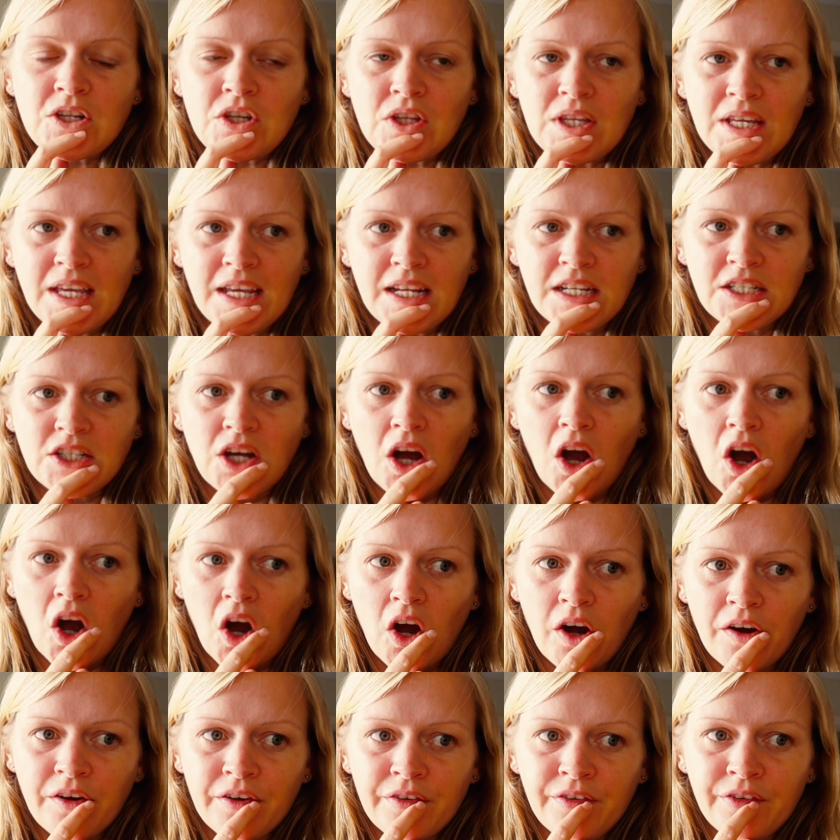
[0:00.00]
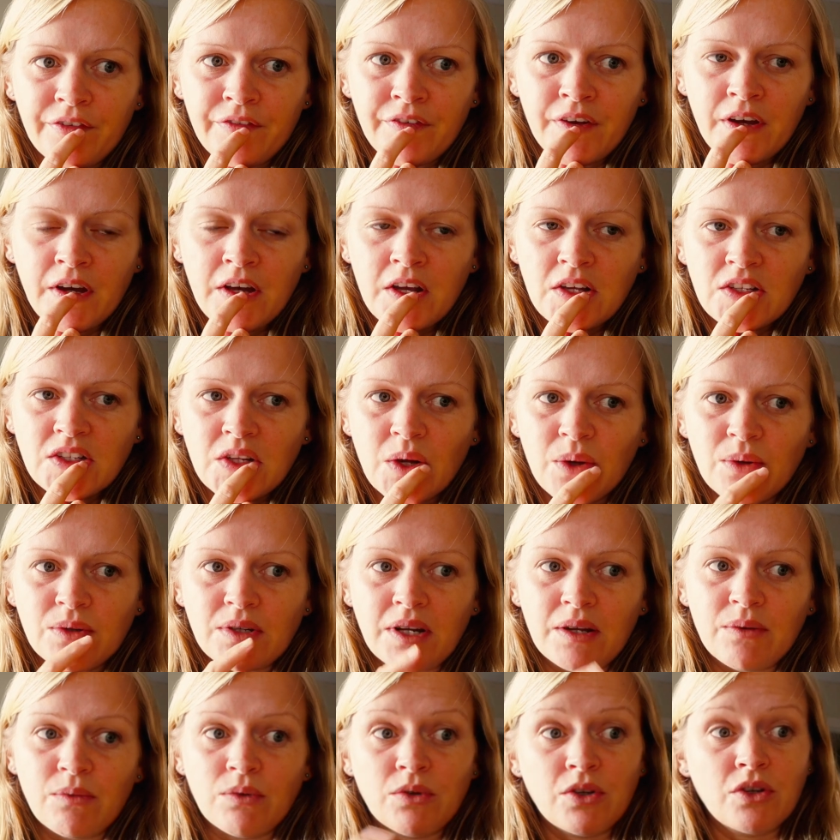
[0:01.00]
so the kids are off so I
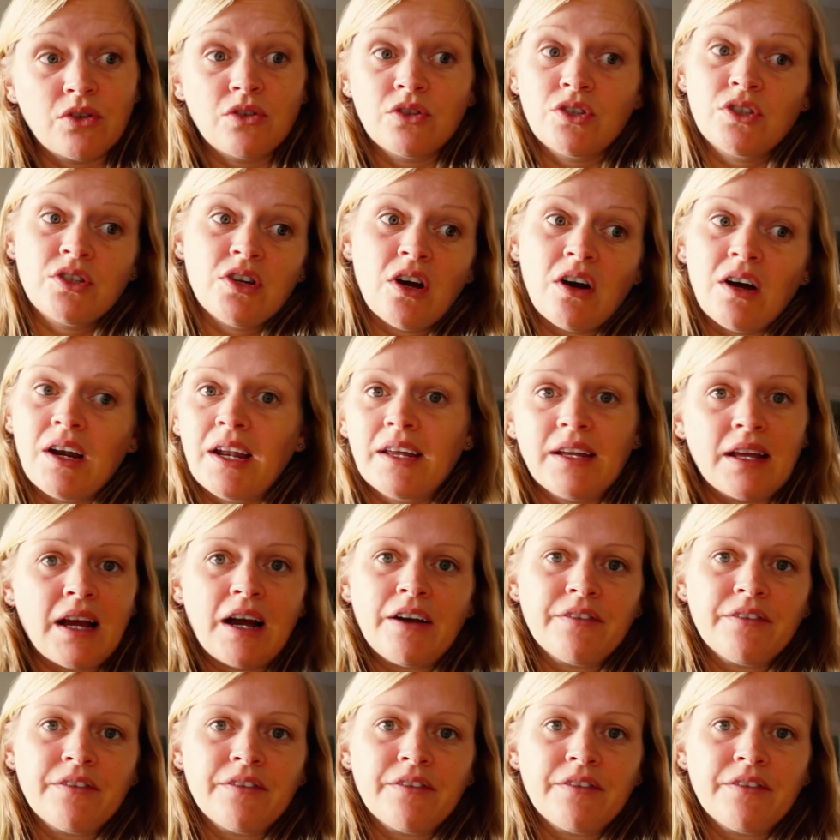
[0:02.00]
was like well you could start like